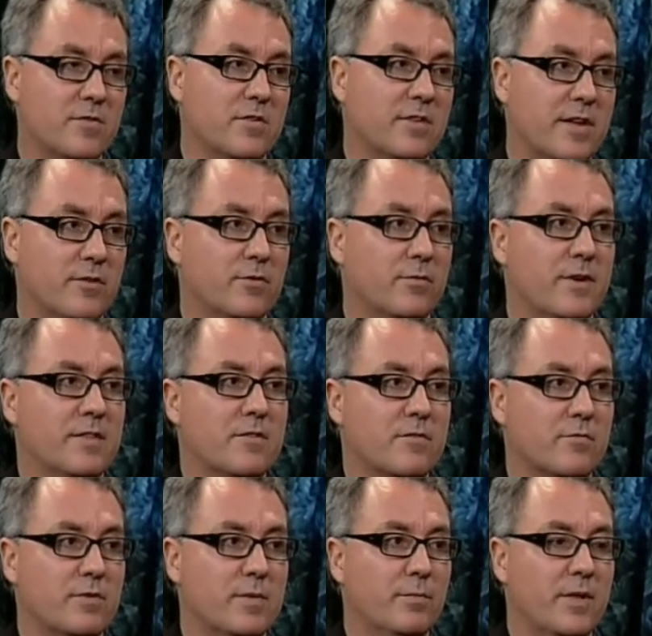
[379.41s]
you sit down to write
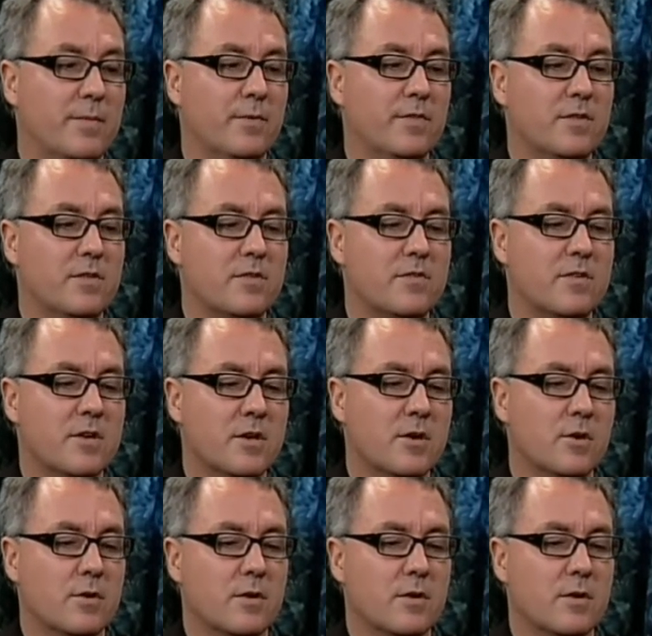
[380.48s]
the screenplay. But this,